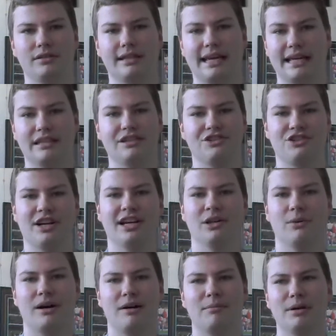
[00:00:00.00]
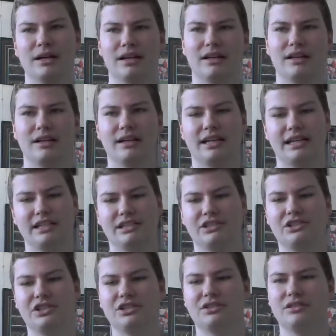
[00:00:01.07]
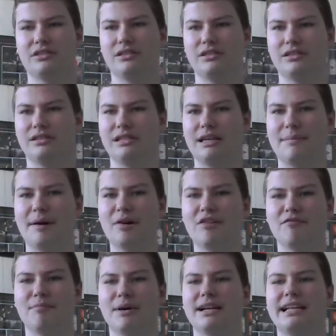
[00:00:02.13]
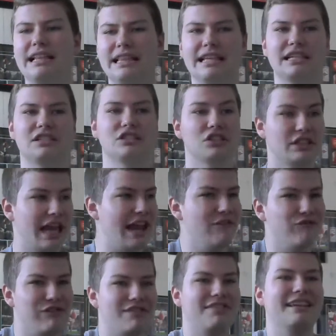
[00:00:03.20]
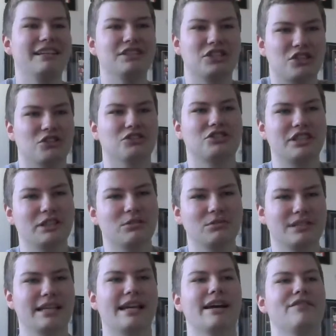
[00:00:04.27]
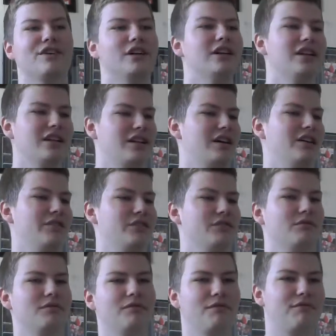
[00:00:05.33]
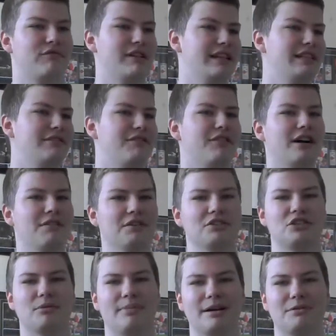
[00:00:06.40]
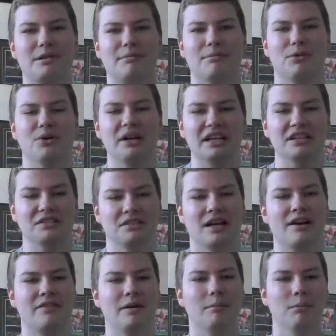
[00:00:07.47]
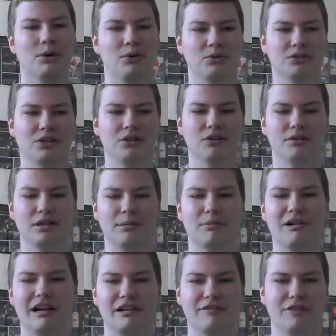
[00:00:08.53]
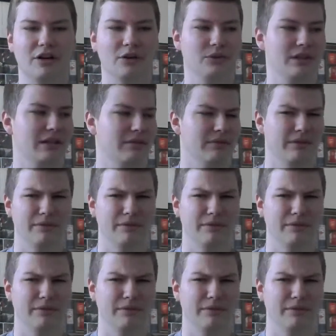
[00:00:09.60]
get this channel up. It's just the amount of money everything's costed altogether. I've got friggin' £500 in monitors that I've unboxed. I got the microphone,